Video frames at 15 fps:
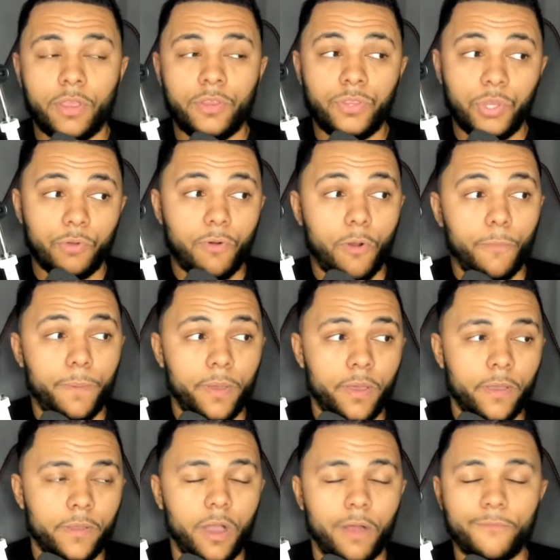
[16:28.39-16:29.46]

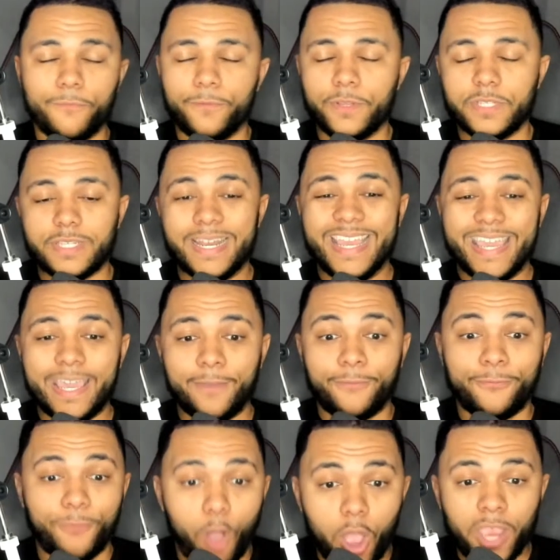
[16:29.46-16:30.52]
Europa Conference League
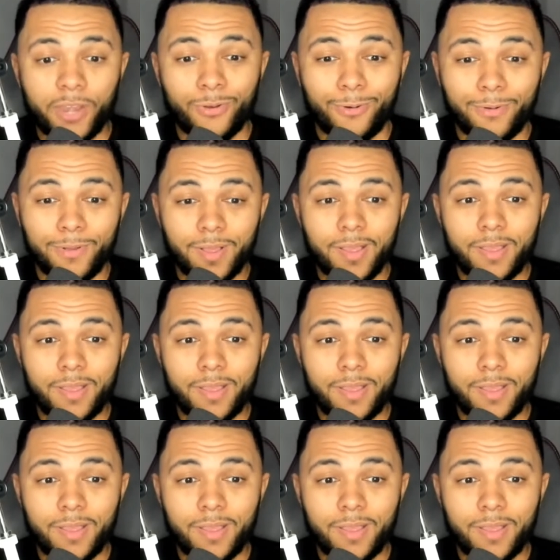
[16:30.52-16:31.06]
final.